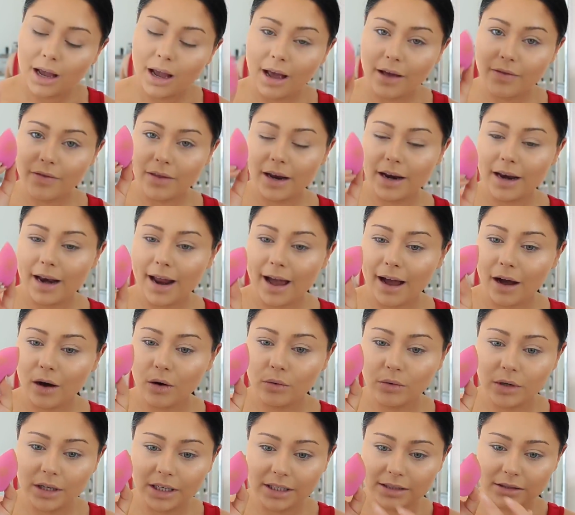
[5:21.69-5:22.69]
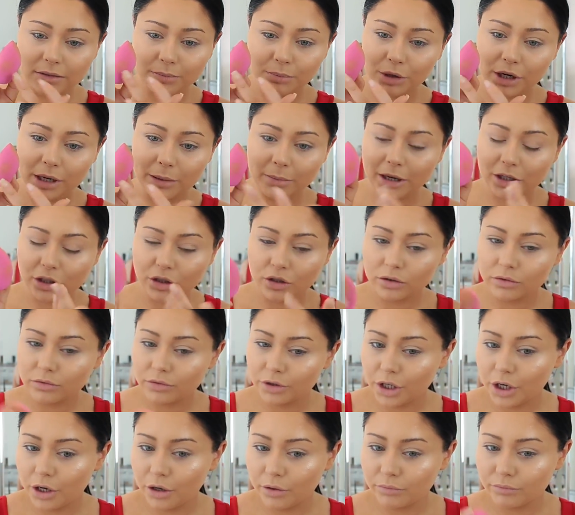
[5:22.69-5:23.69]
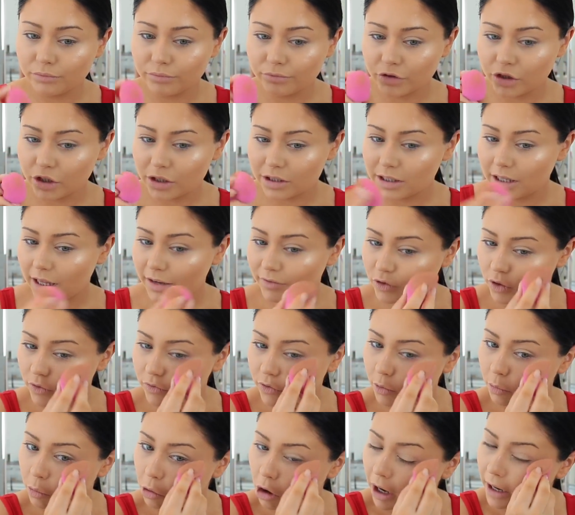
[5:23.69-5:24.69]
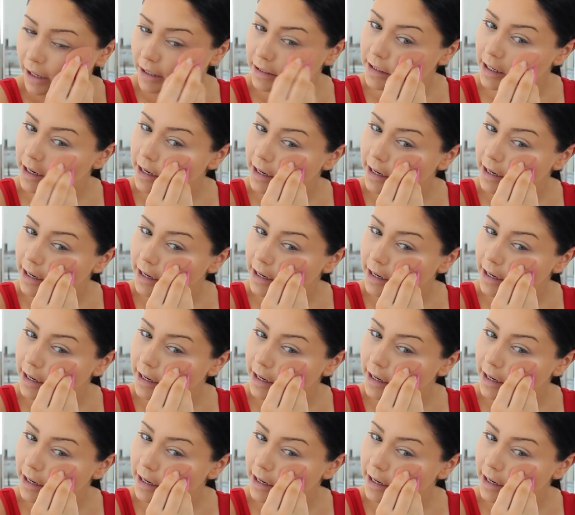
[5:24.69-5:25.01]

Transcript: And then now it's pretty much, you know, just leftover product.